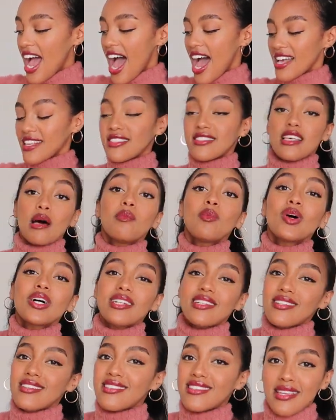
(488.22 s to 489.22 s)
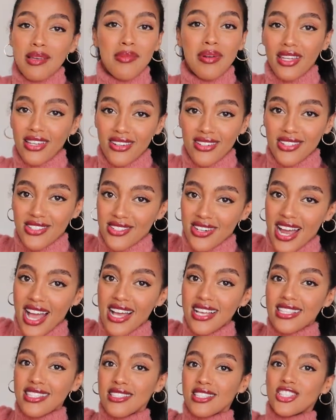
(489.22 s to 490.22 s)
a somewhat similar
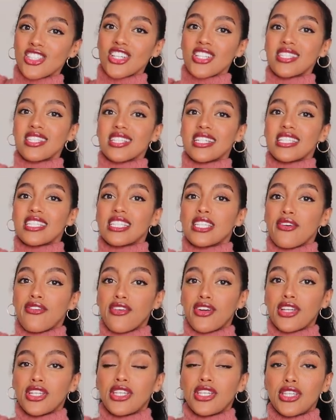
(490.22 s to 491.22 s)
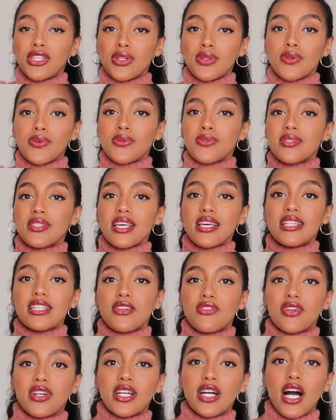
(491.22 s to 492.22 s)
dress, just in different hues and
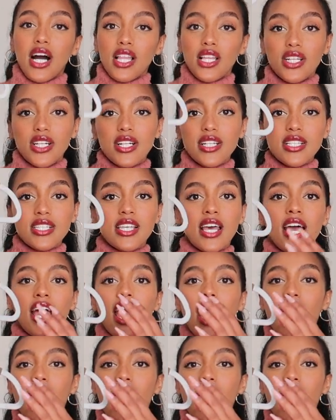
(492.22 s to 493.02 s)
different colors.